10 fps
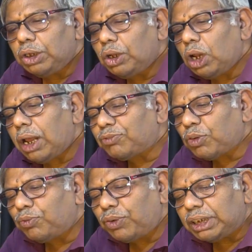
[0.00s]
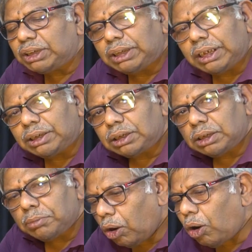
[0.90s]
you will have to fix
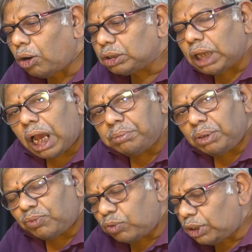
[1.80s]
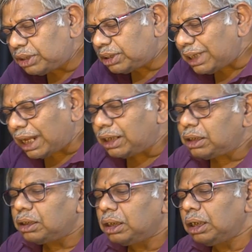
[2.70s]
this or the IV fluid
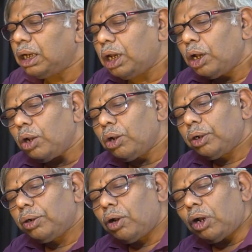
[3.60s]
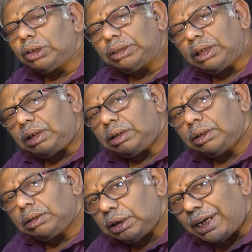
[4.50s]
set on the
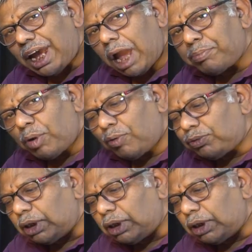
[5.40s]
cap of